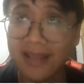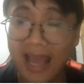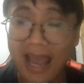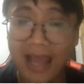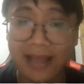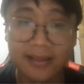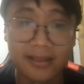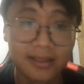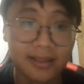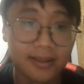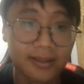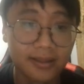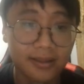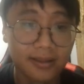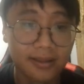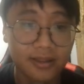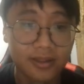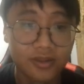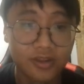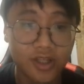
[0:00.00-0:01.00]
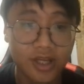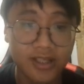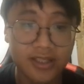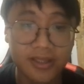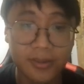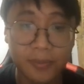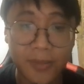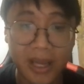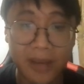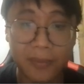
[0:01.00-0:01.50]
that
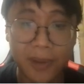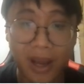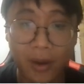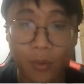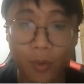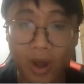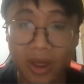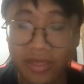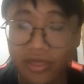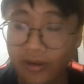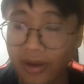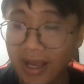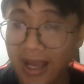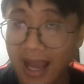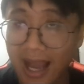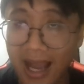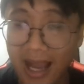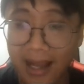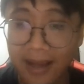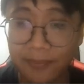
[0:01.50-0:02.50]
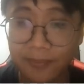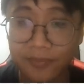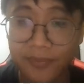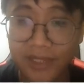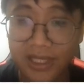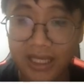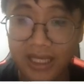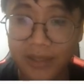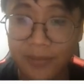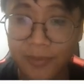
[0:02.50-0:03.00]
changes made by one thread are
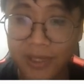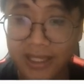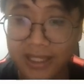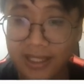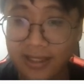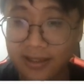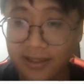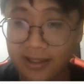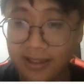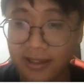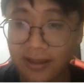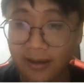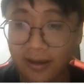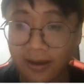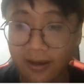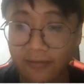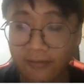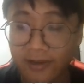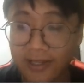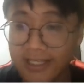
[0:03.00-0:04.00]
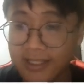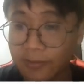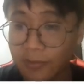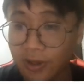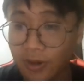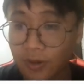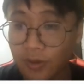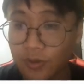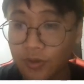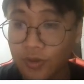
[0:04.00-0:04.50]
immediately
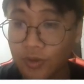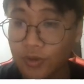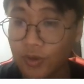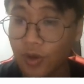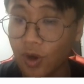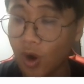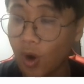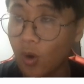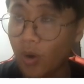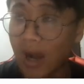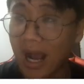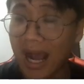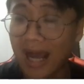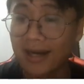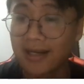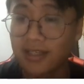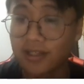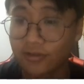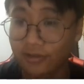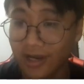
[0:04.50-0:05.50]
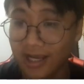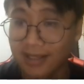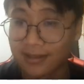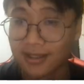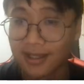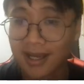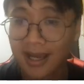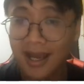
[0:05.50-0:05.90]
visible to all other threads.